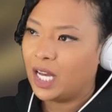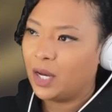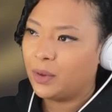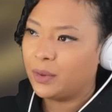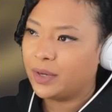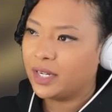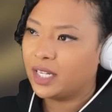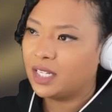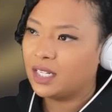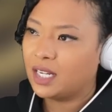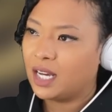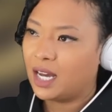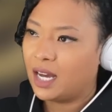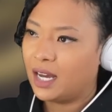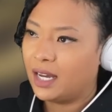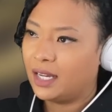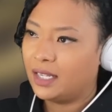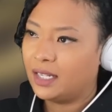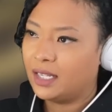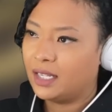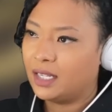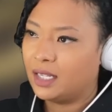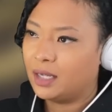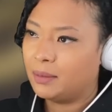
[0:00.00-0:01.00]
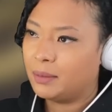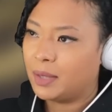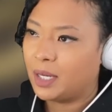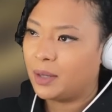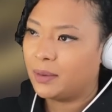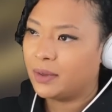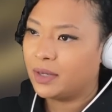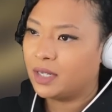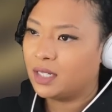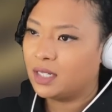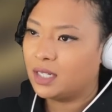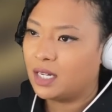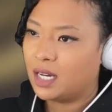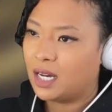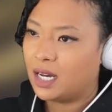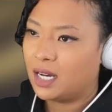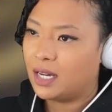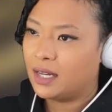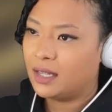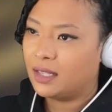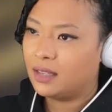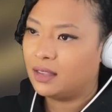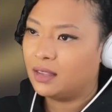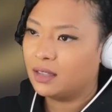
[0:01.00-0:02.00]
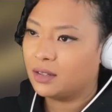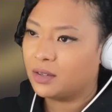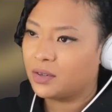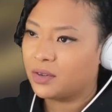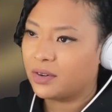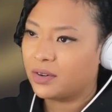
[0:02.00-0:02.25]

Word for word: how are we gonna hide him? How are we gonna hide the